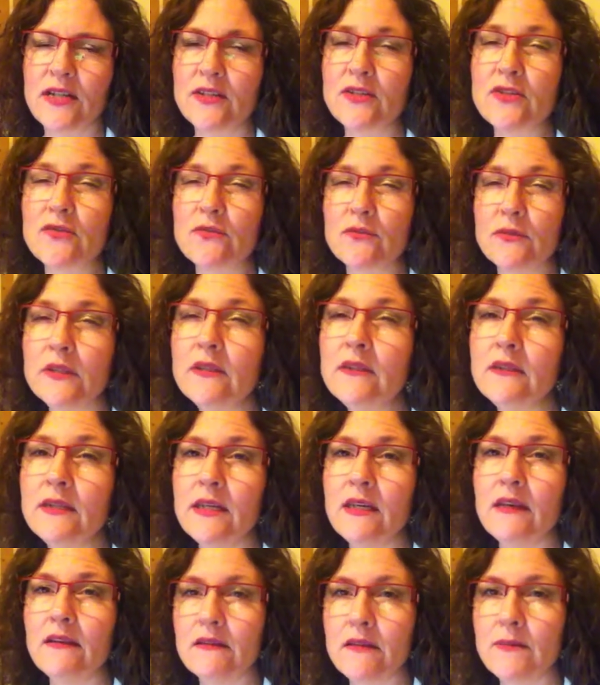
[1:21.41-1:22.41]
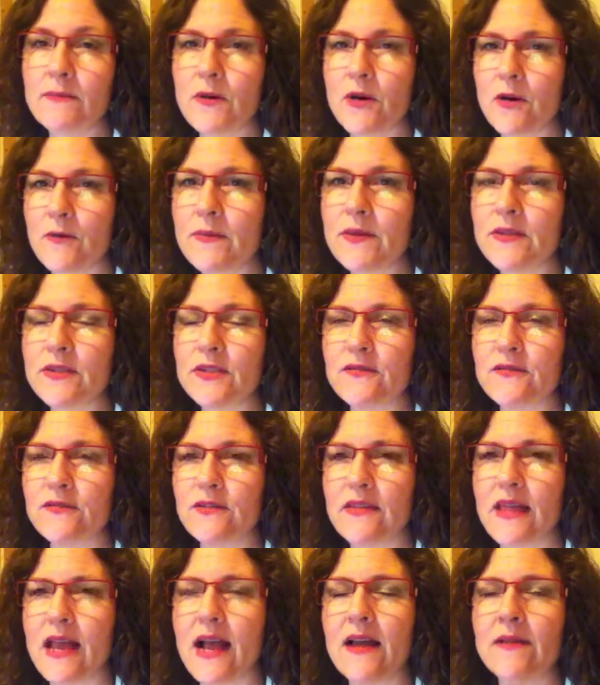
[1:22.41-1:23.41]
That's really the purpose
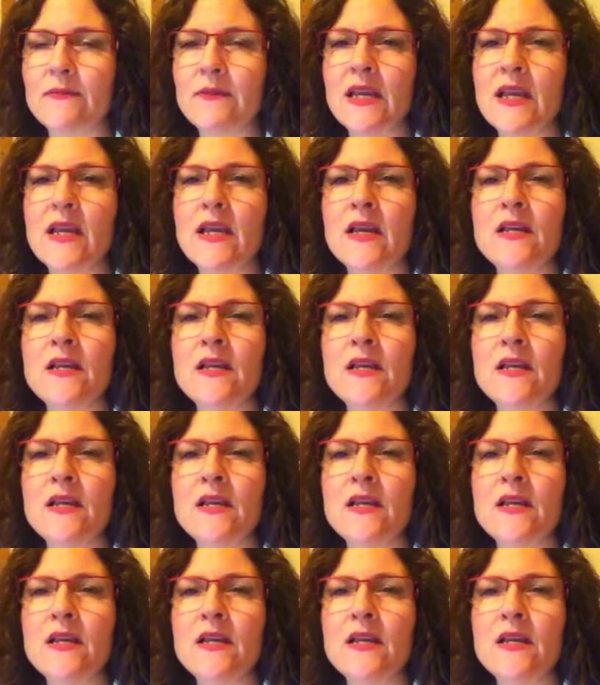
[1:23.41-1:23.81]
for that.